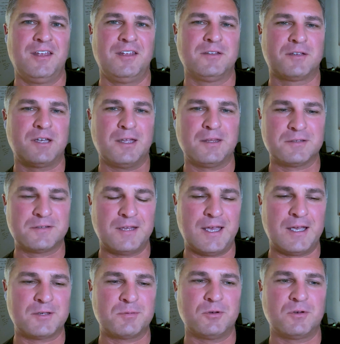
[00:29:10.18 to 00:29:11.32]
He's got this
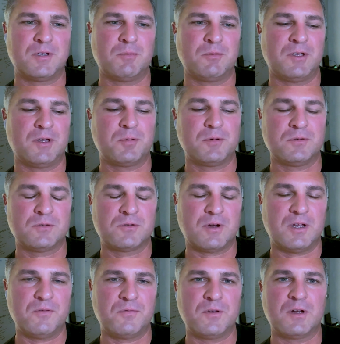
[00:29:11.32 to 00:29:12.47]
tax bill coming up, and he was
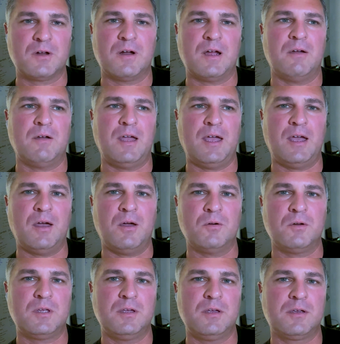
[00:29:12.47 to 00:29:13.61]
trying to figure out how
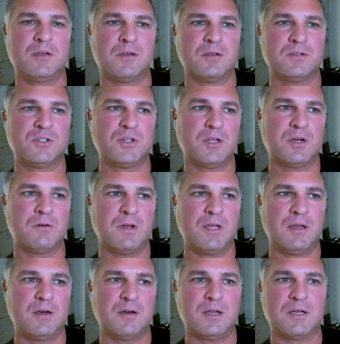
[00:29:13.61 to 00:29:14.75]
he could
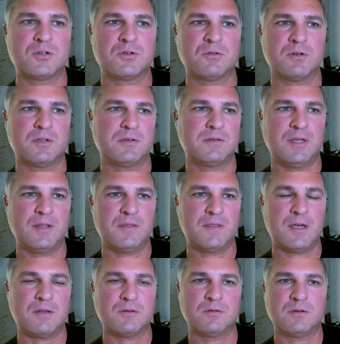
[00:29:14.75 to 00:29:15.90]
generate an extra
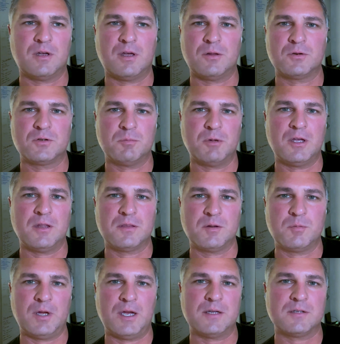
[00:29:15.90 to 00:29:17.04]
$10,000 a month
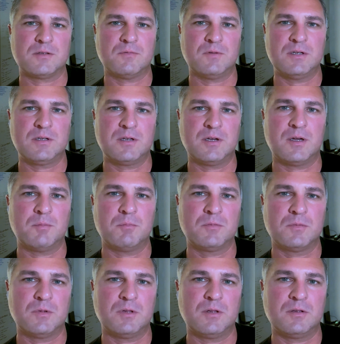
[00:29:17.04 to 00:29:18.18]
in passive income
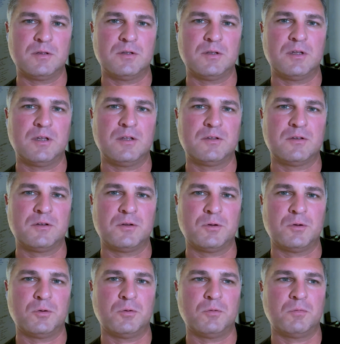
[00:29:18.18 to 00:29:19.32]

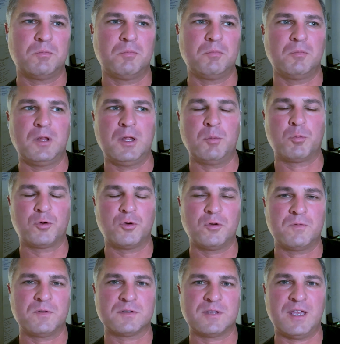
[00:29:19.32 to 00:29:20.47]
to
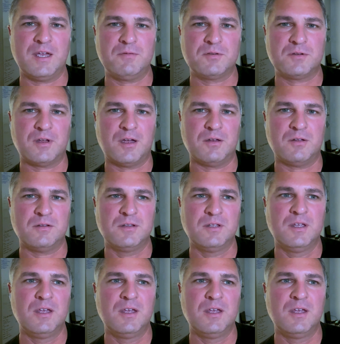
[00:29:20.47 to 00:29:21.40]
improve his lifestyle.